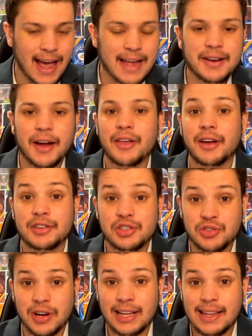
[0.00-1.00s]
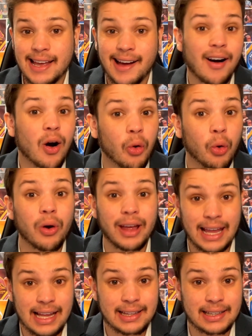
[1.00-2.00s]
and neither Australia or
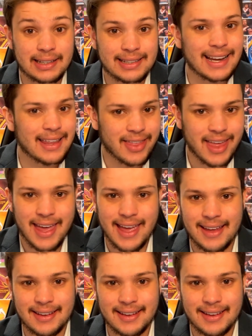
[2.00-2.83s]
England are there.